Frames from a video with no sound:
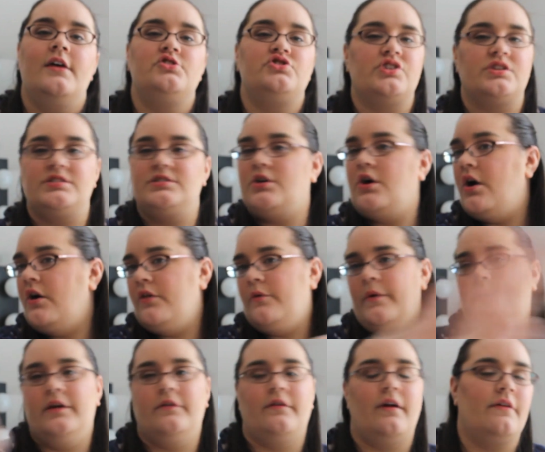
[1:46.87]
just all the
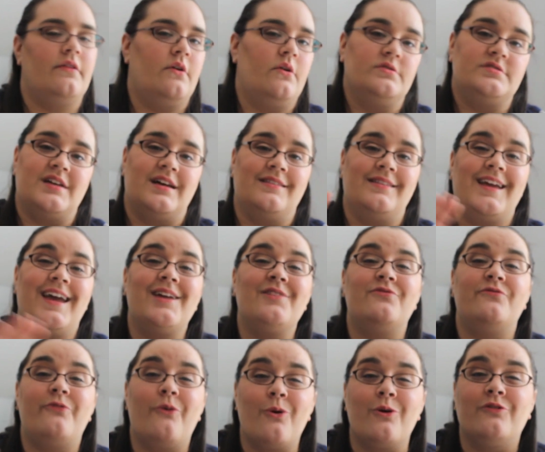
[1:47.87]
way around the hotel. And they had
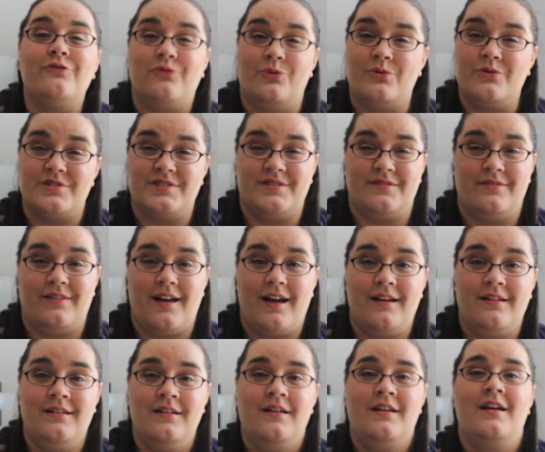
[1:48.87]
four floors of
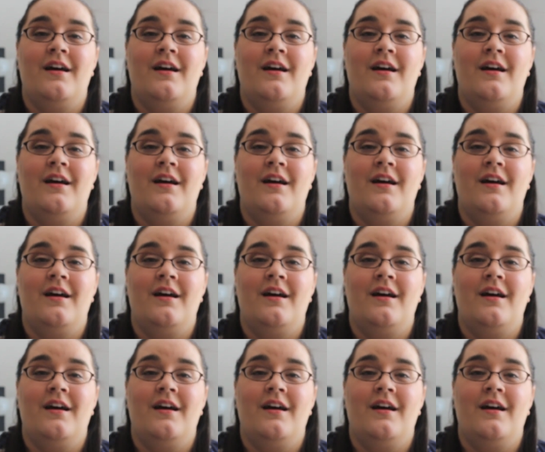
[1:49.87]
that.